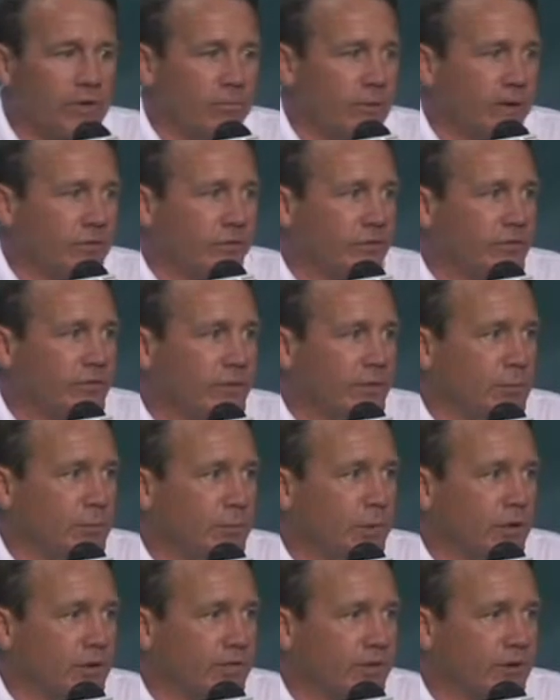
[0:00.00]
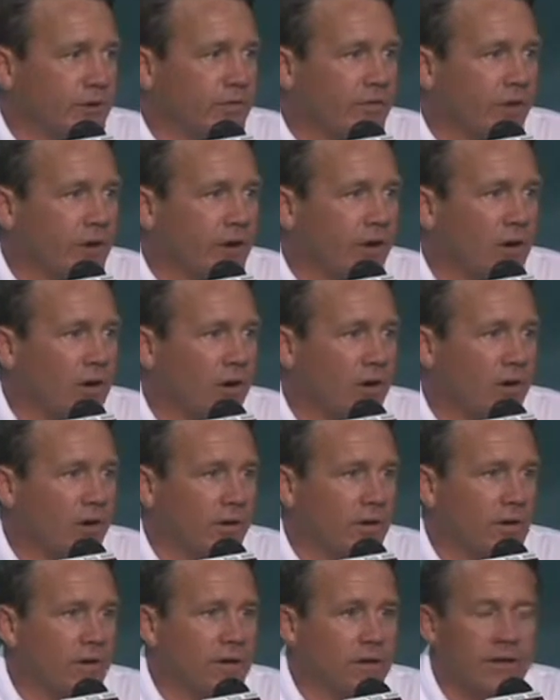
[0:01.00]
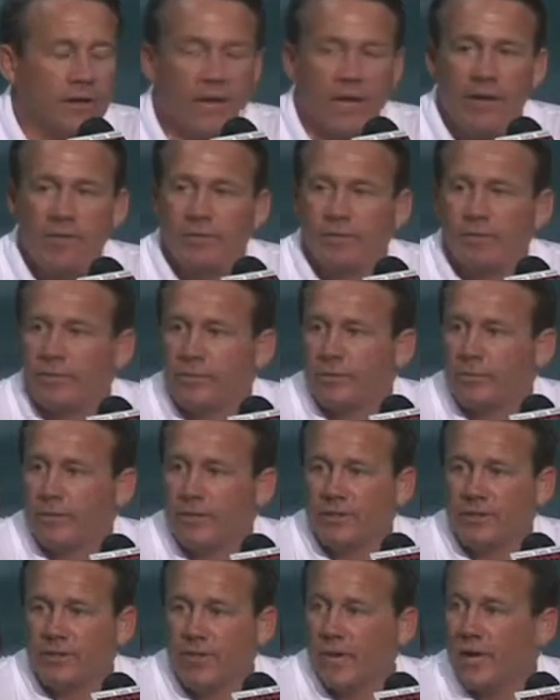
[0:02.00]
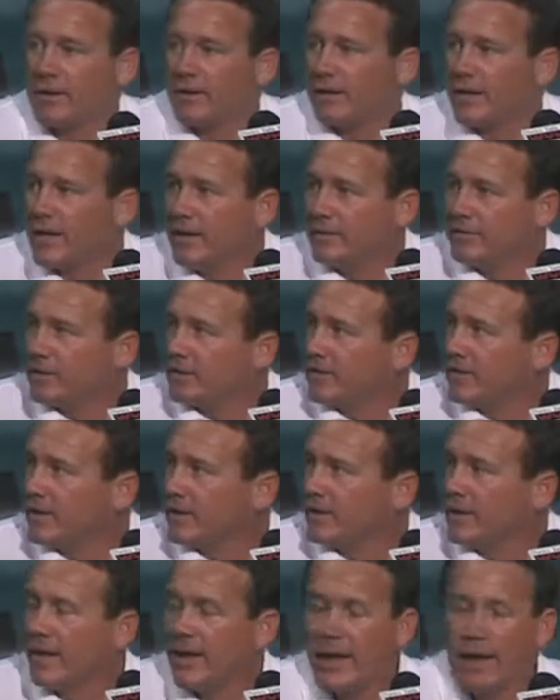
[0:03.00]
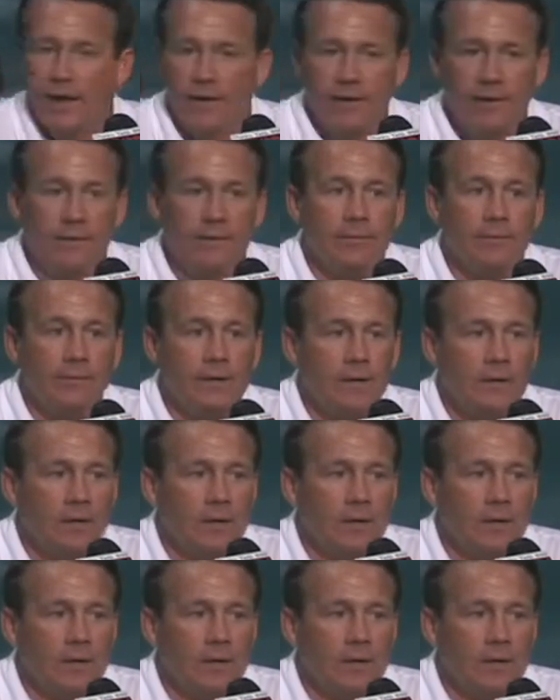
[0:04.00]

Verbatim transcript: good Memphis team. We played very, very hard and gave us their best shot. They gave us everything they had, and